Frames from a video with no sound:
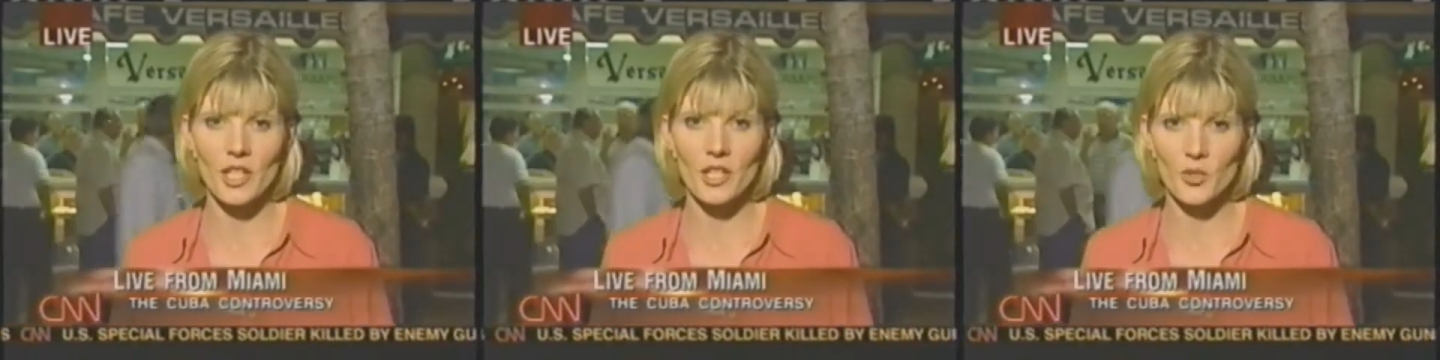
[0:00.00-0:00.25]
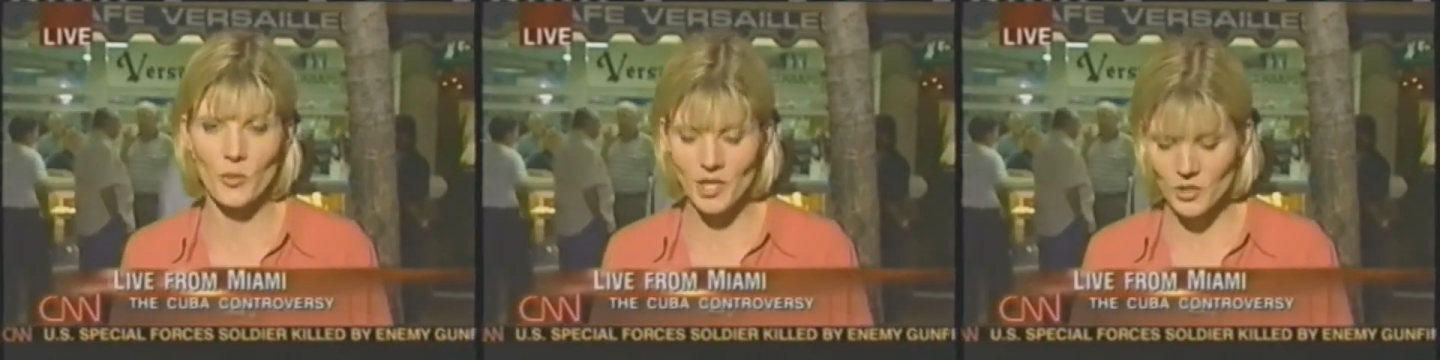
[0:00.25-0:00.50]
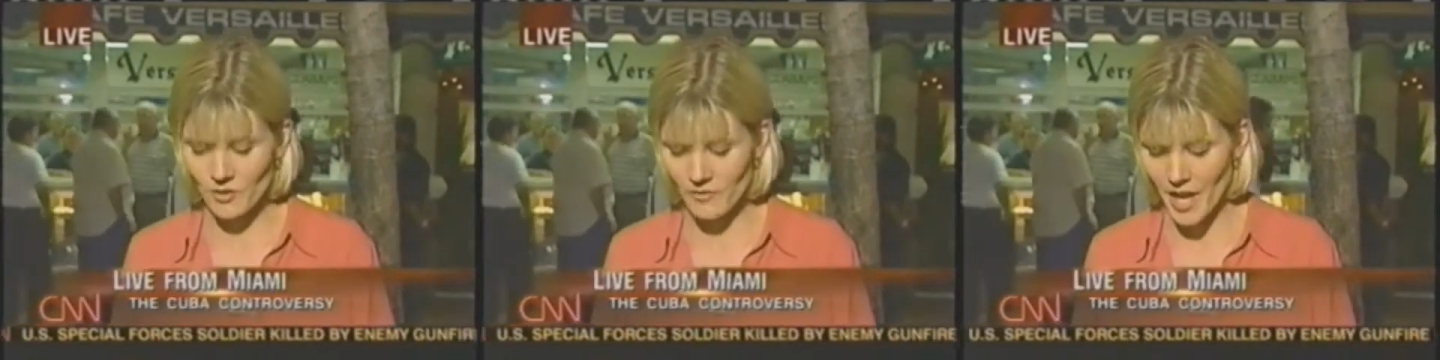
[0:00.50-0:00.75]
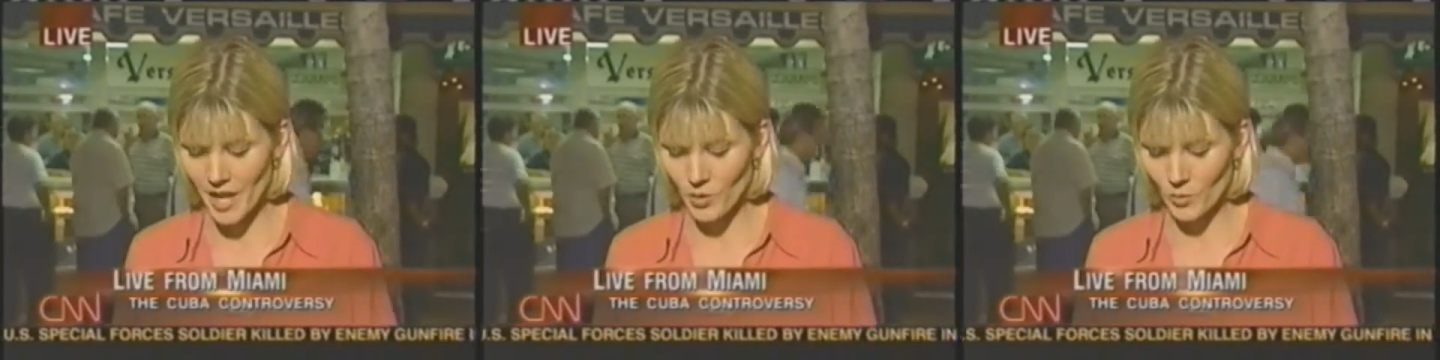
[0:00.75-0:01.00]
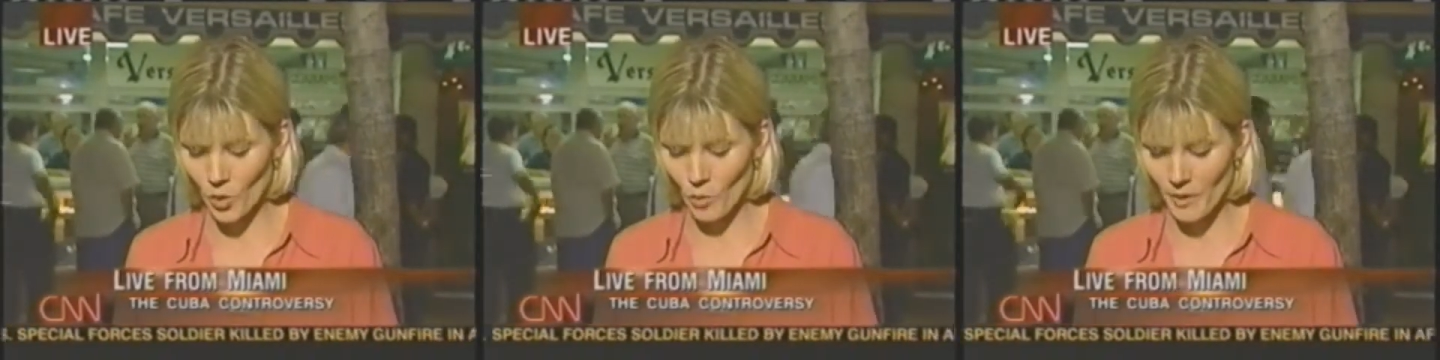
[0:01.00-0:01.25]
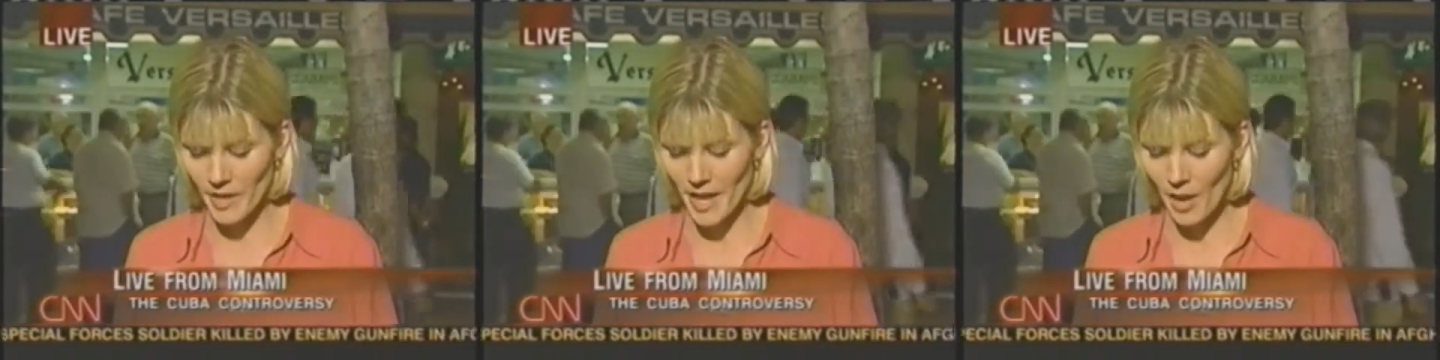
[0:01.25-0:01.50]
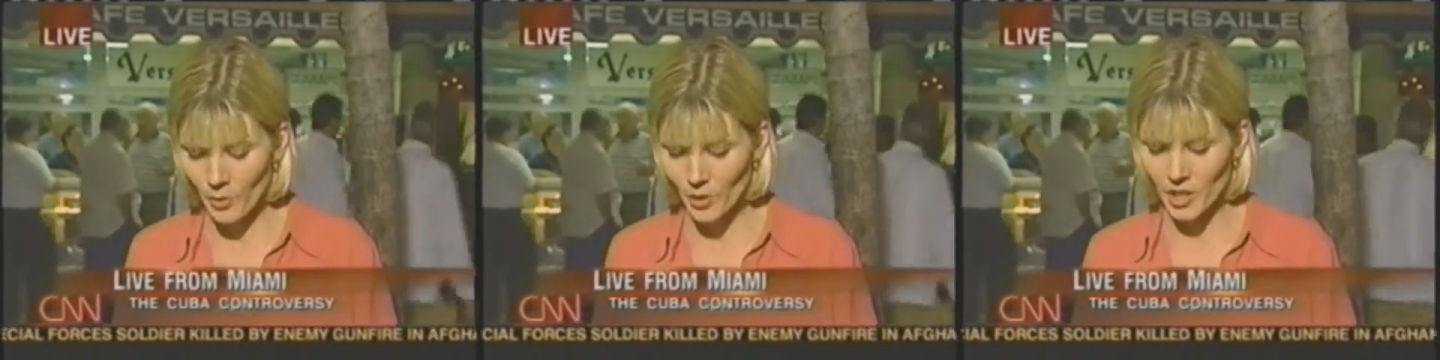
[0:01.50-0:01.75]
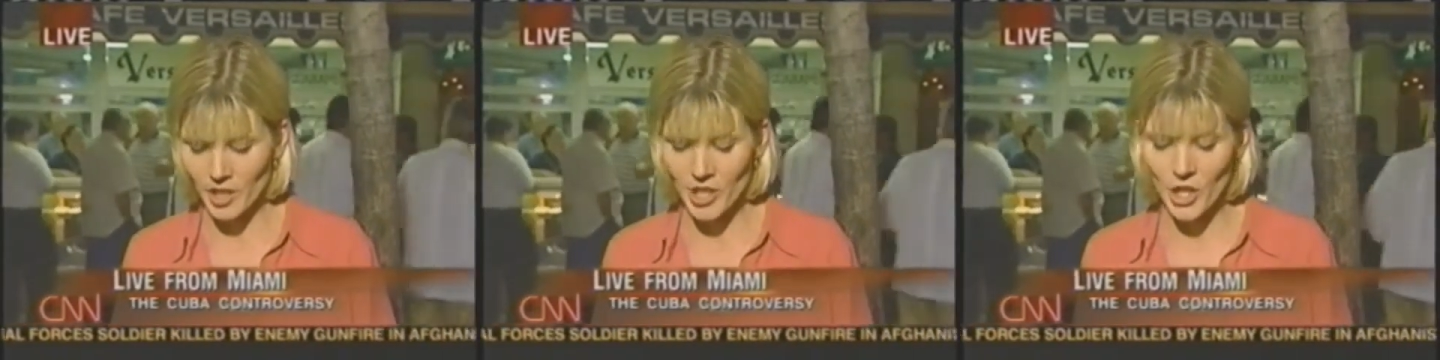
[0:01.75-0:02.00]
the director of that group. And now we're going